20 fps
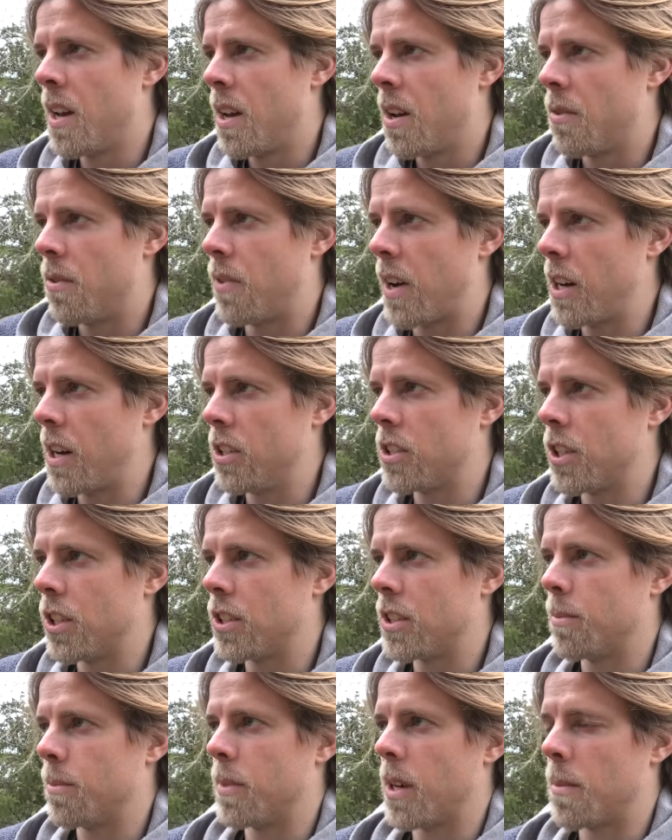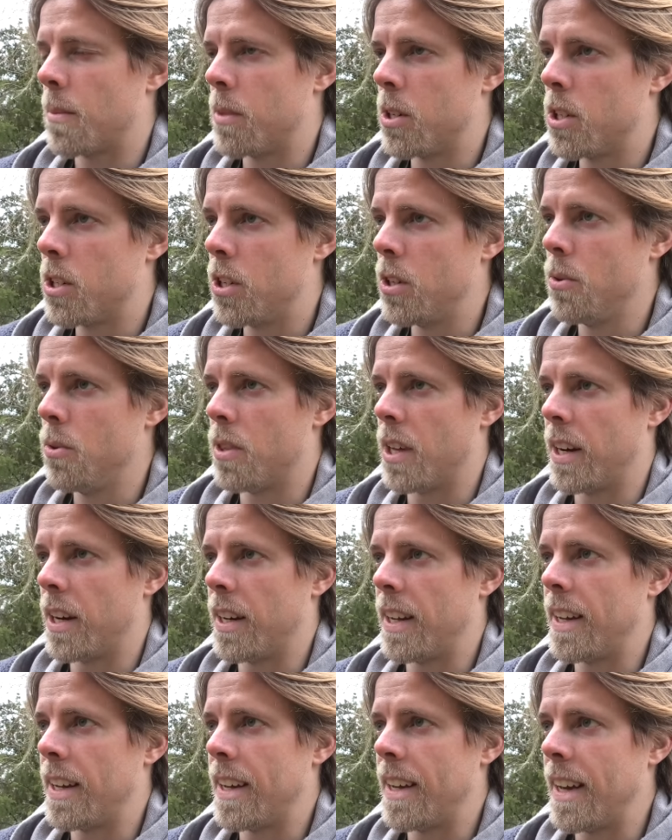Value system number two
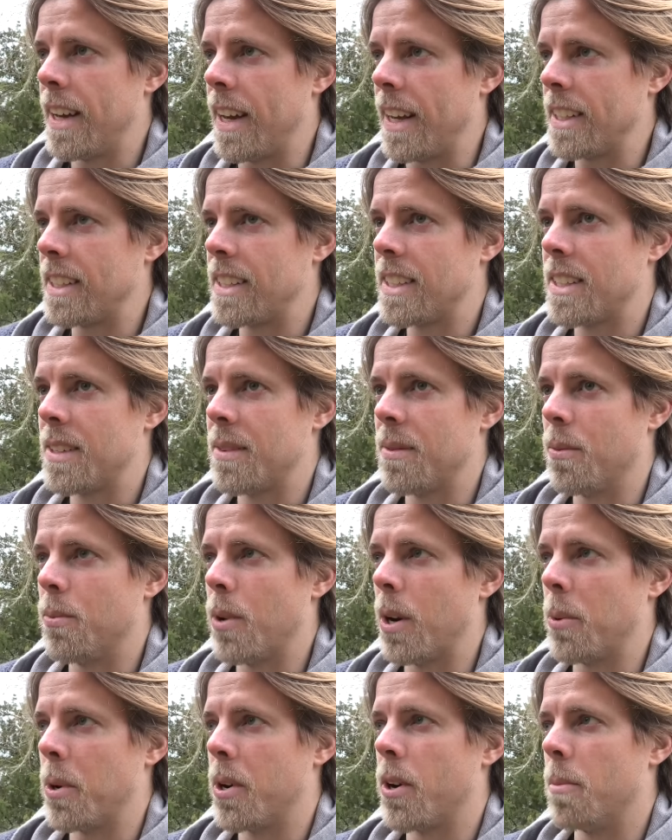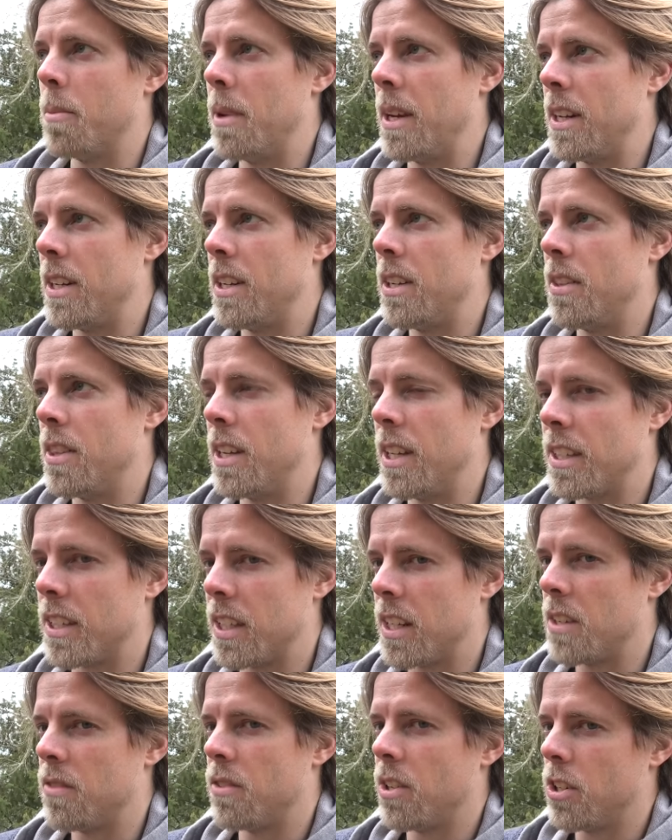then is when we come into these
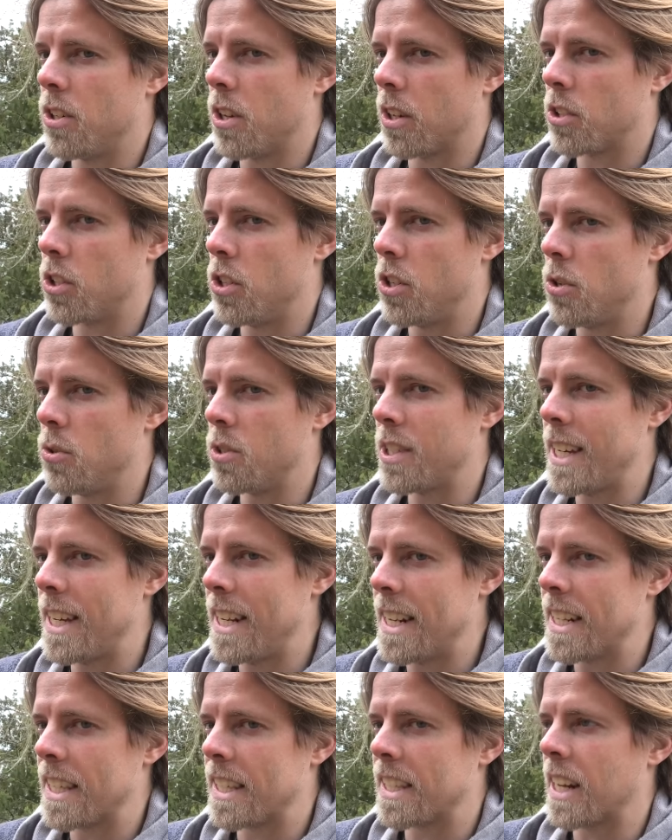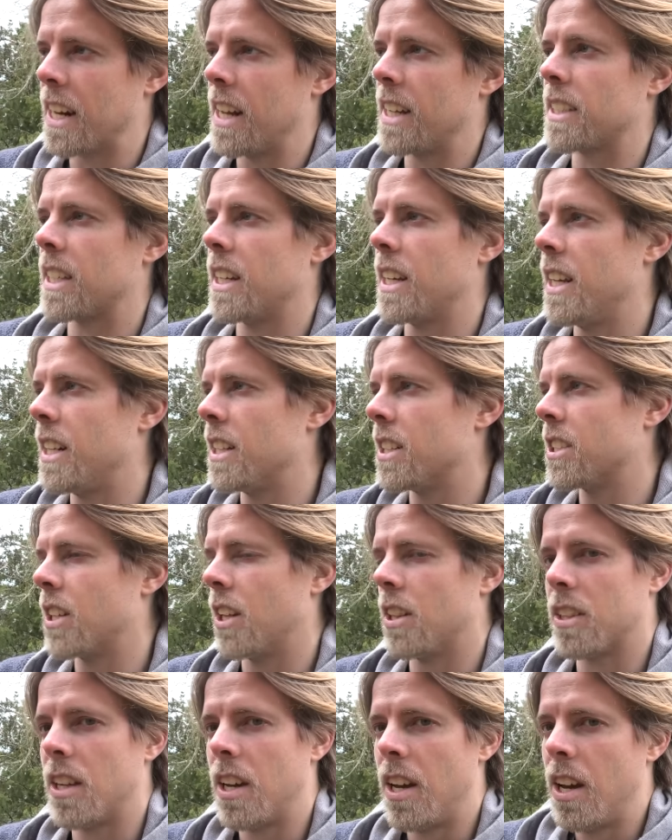individuals who use incel as an
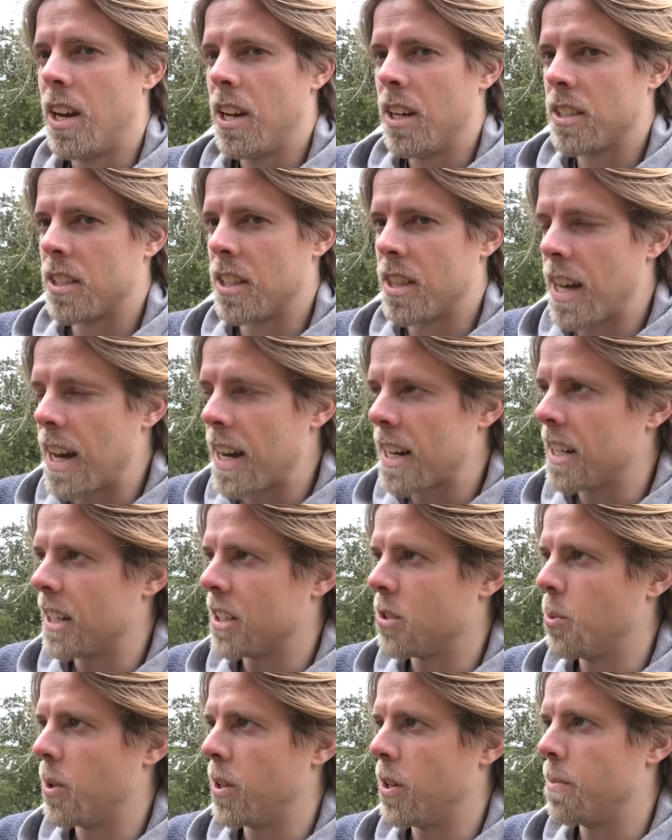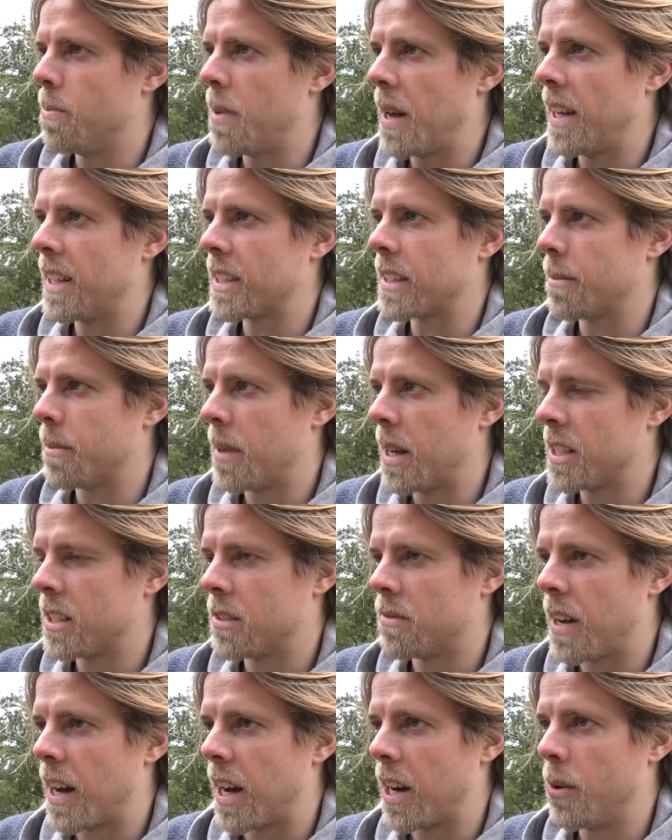insult. So that is when you base a man's
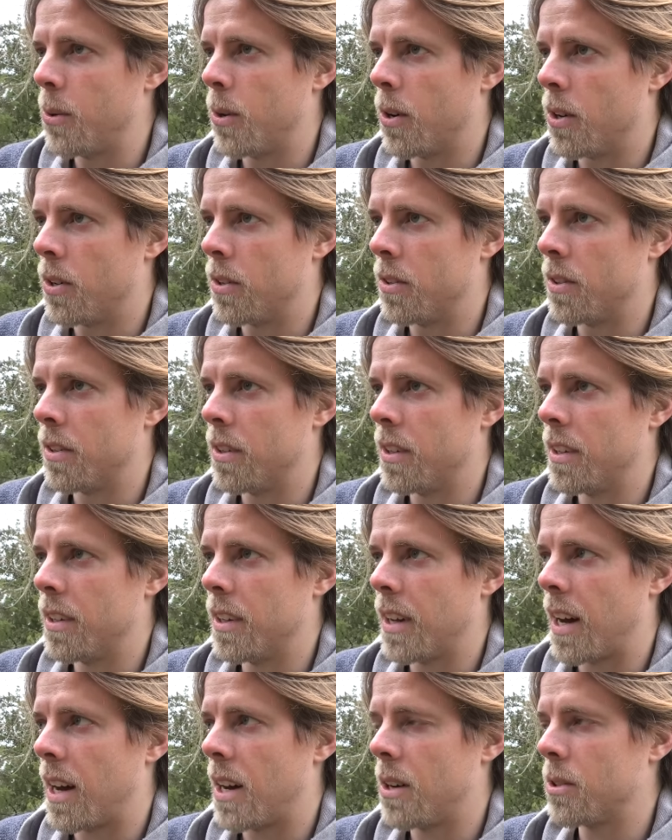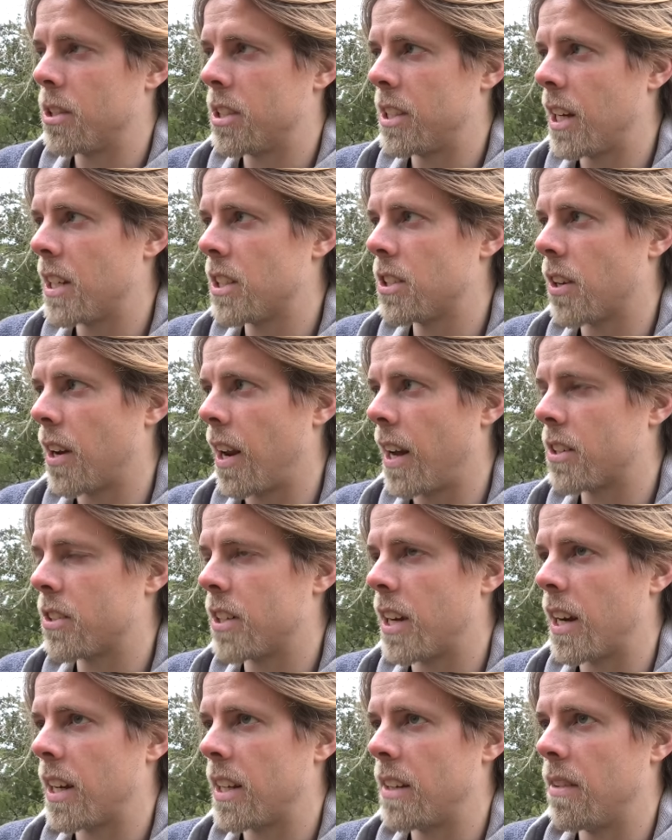value on how sexually
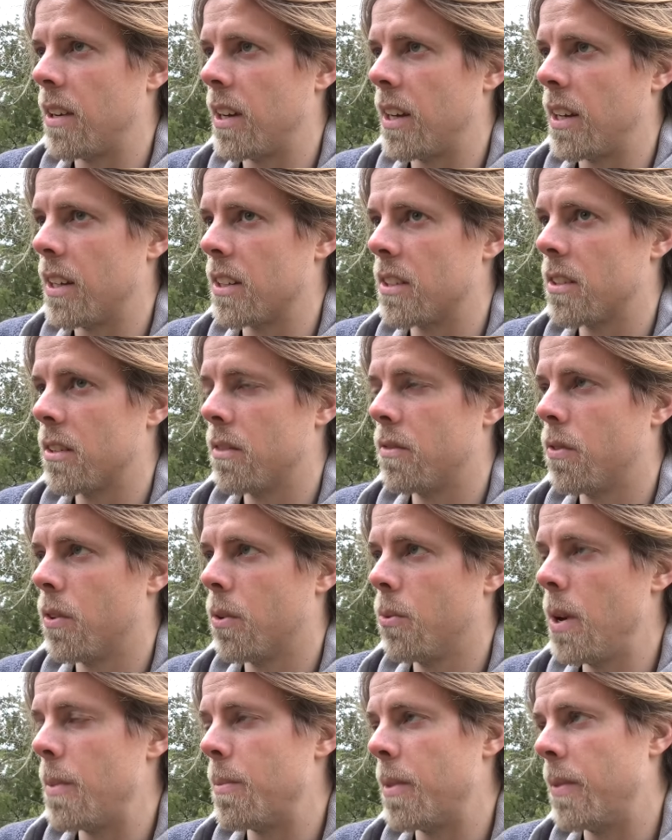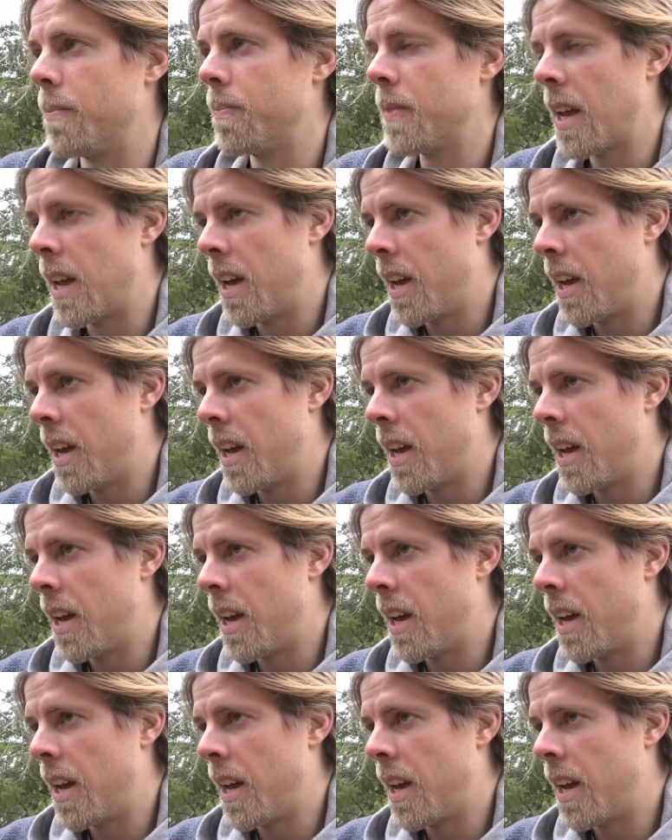attractive he is for women.